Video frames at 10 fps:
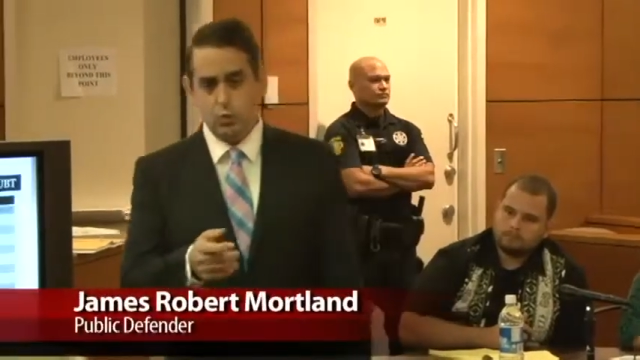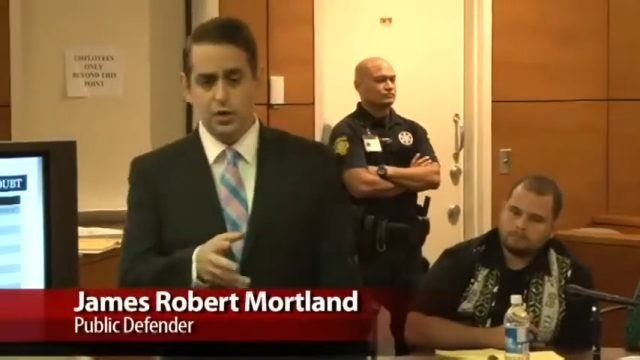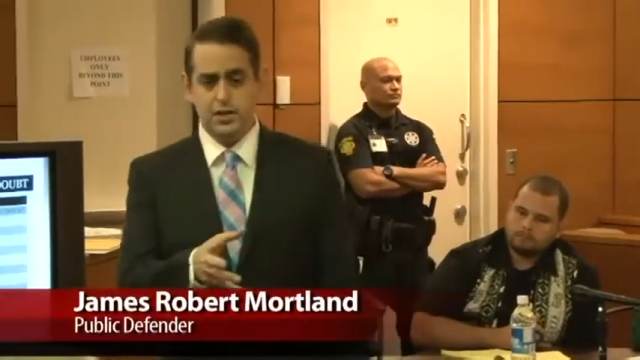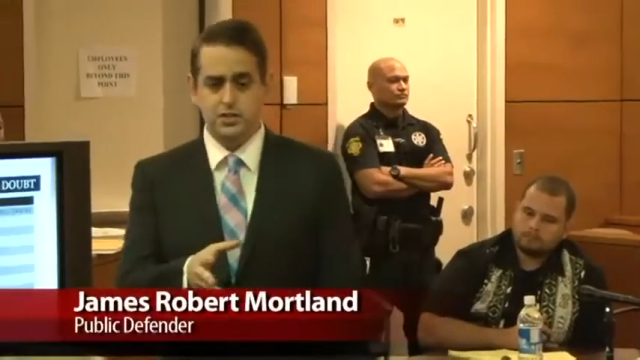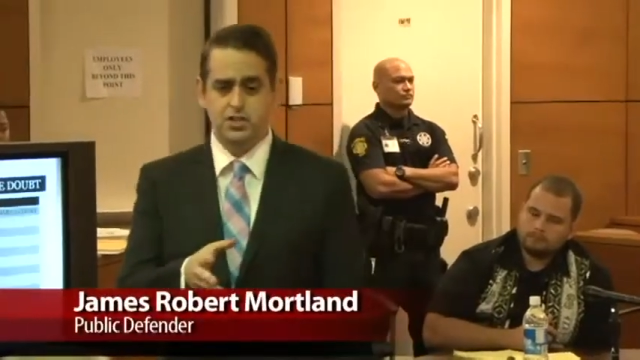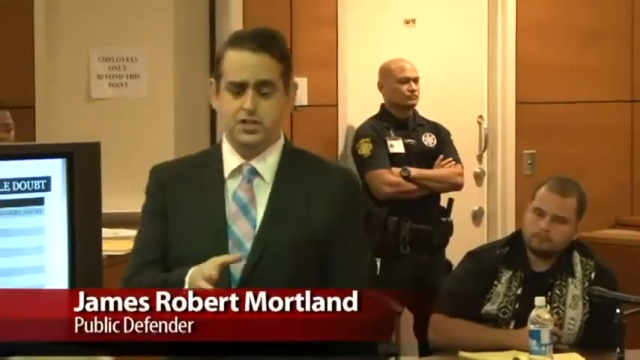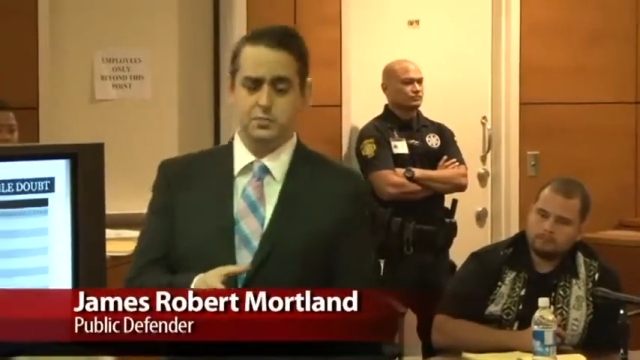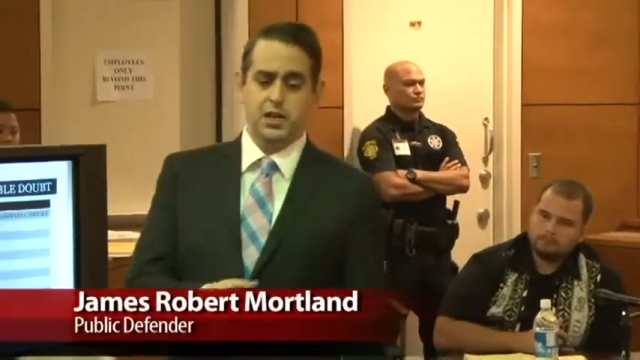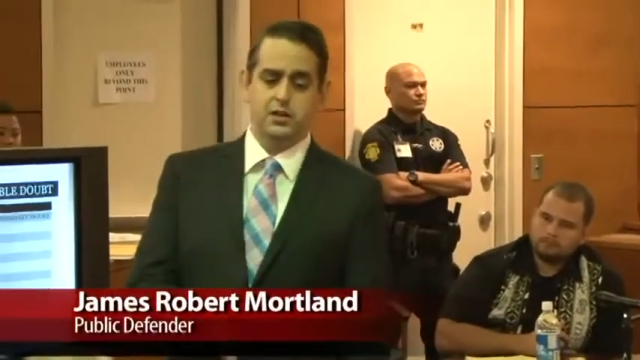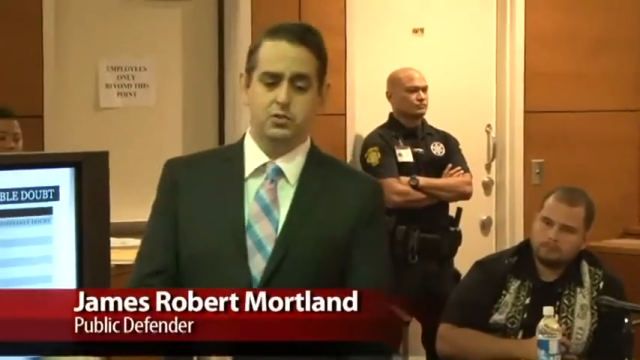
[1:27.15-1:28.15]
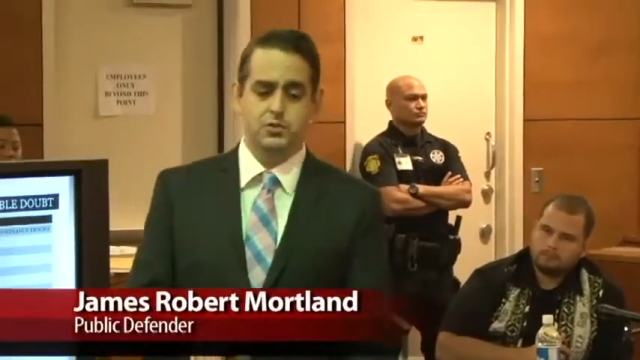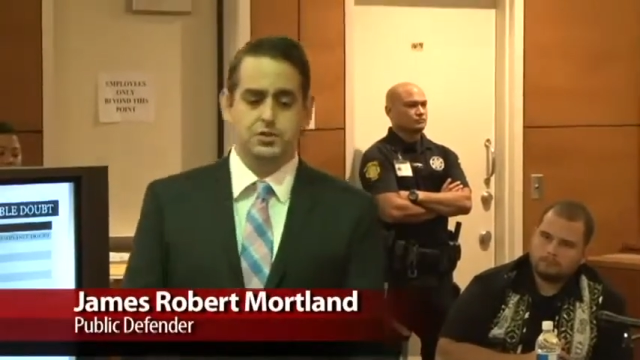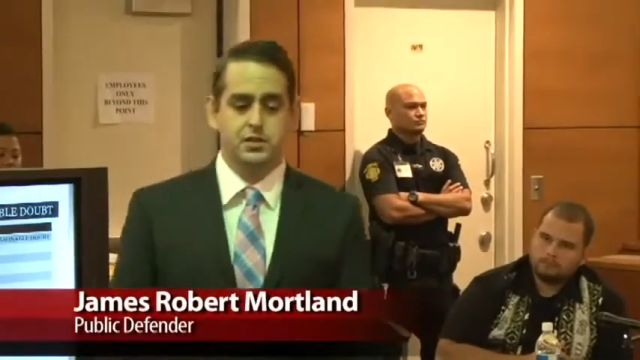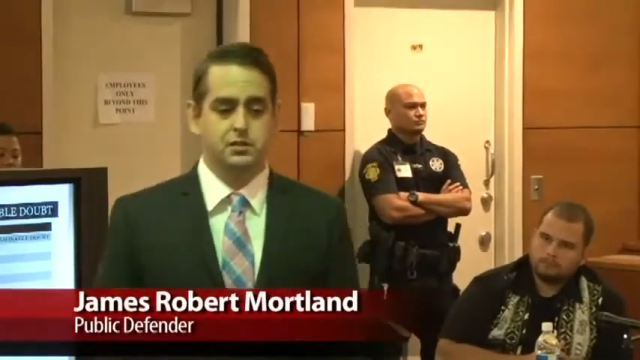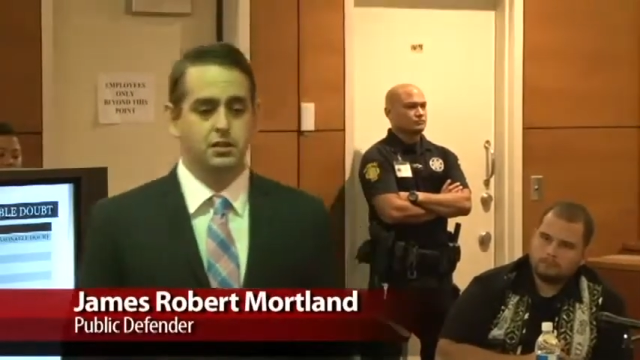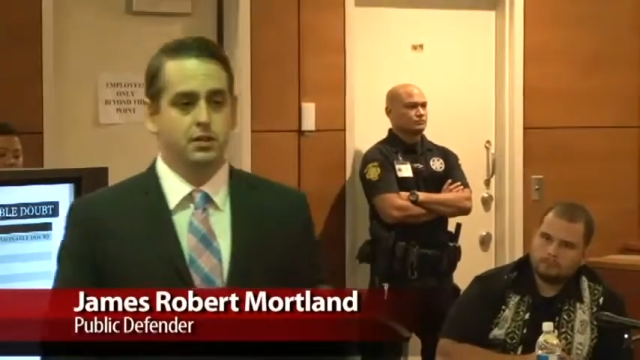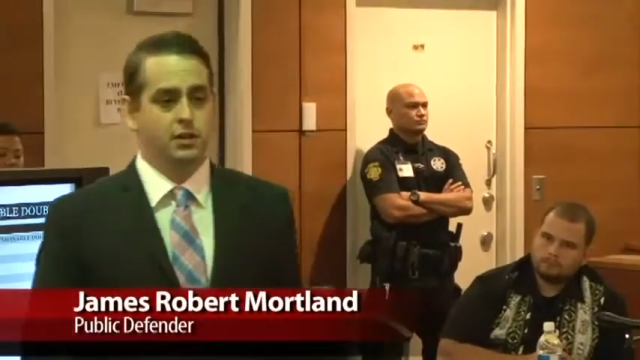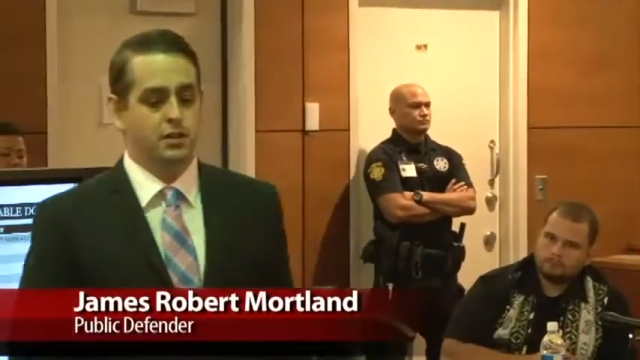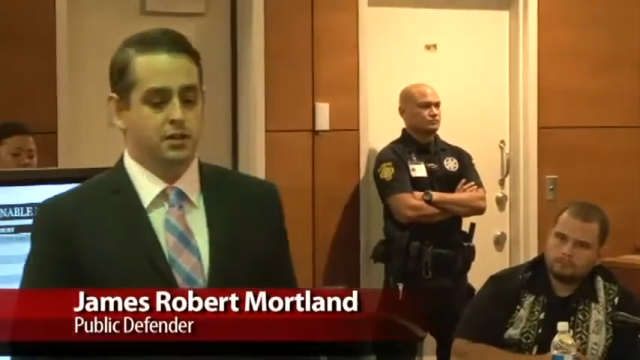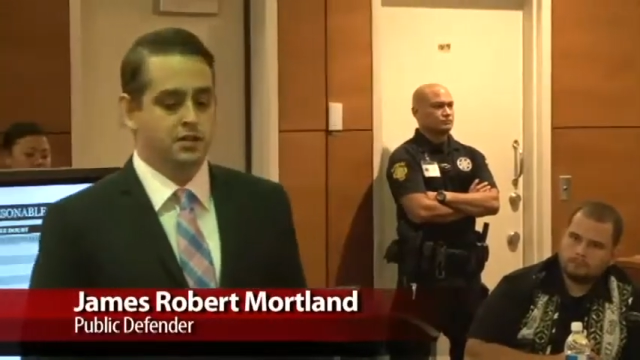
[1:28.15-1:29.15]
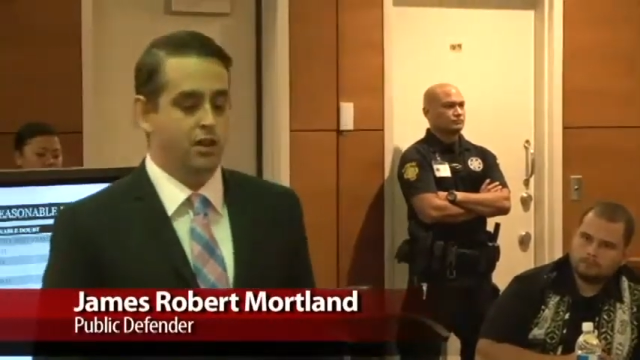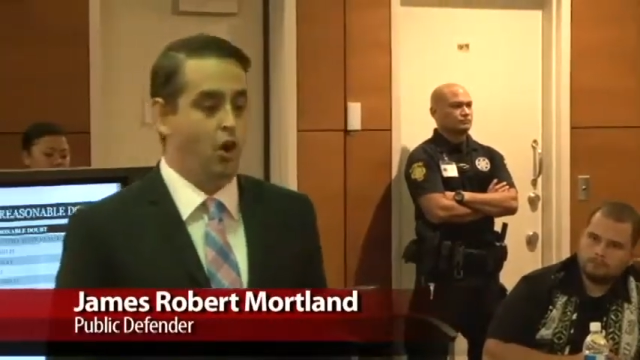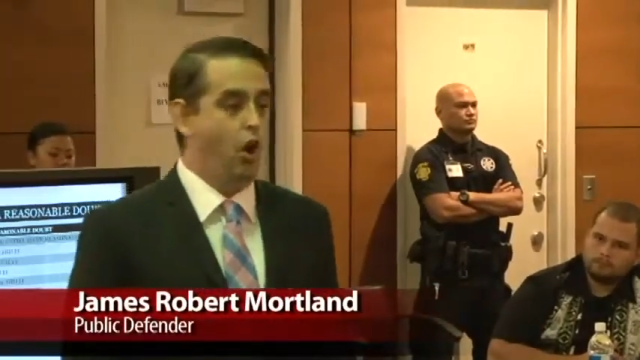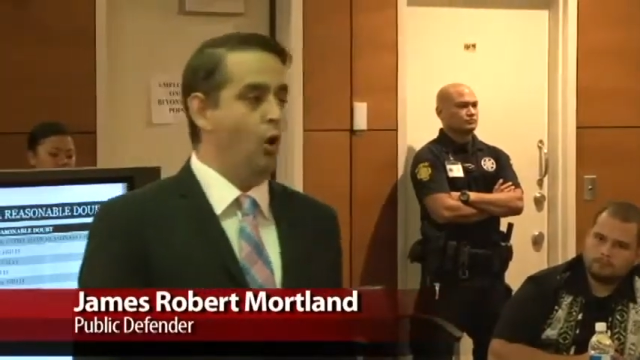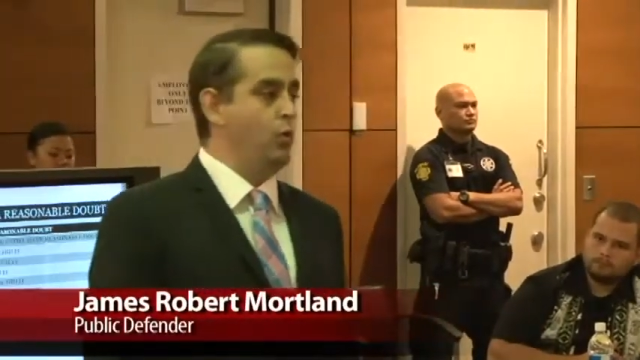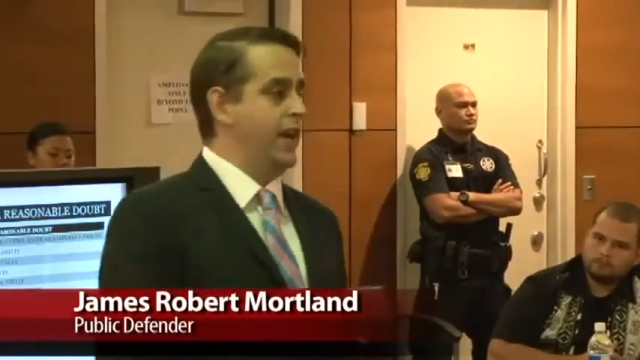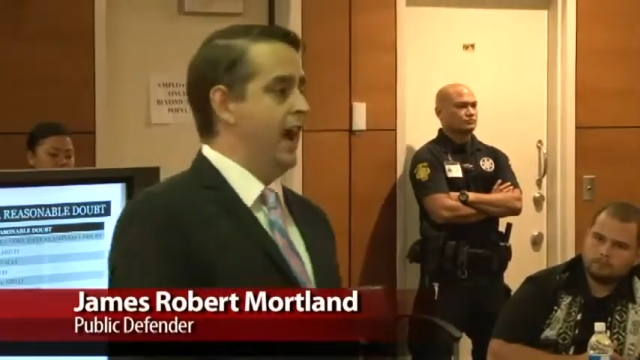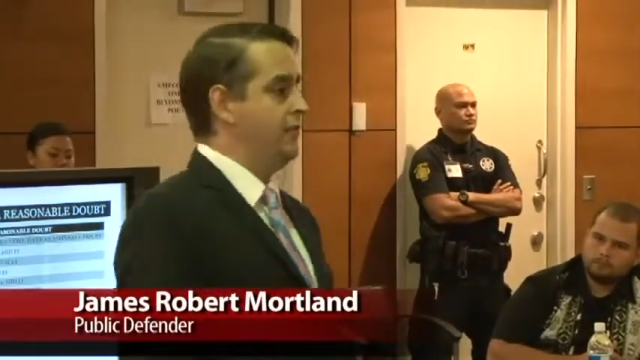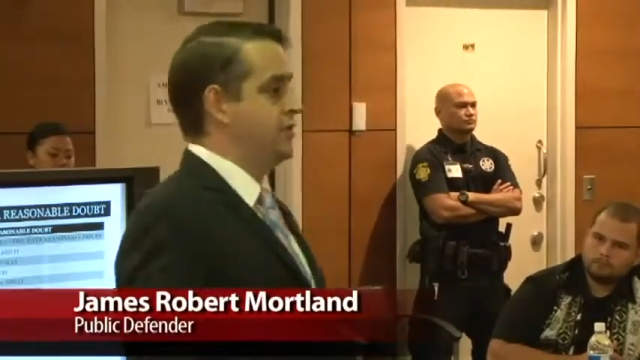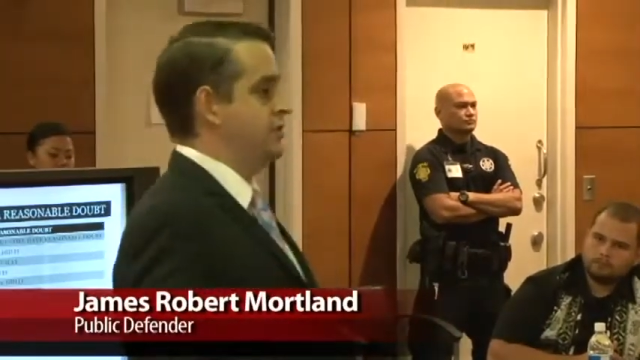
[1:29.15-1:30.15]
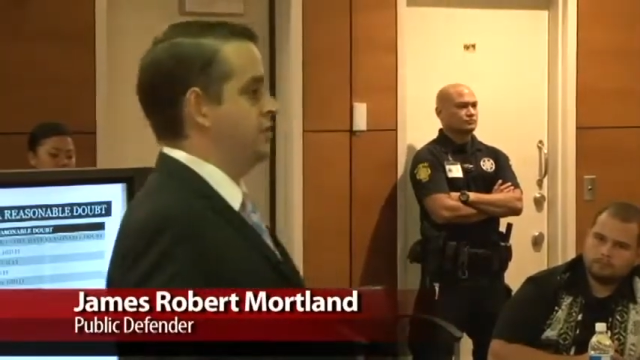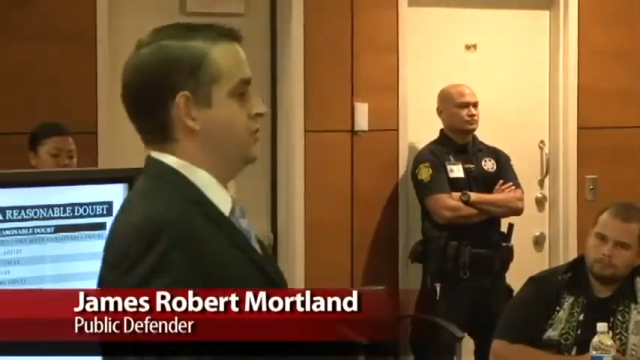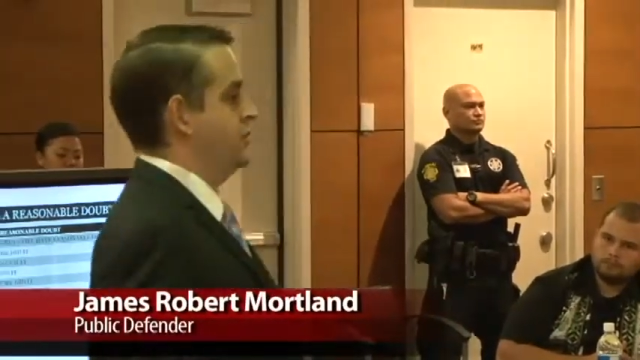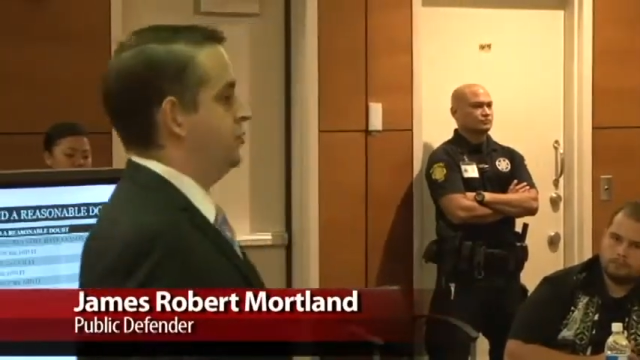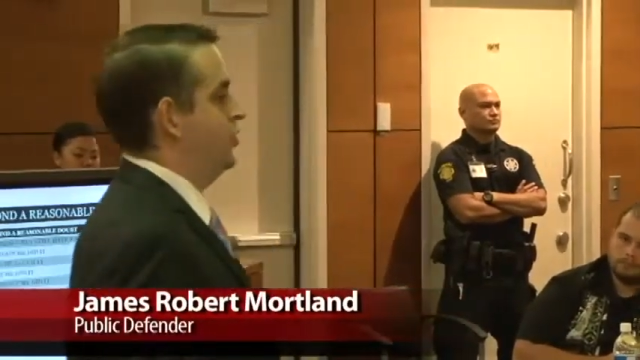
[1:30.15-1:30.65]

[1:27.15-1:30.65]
Speaker 1: when he just made a closing, said all we have to do is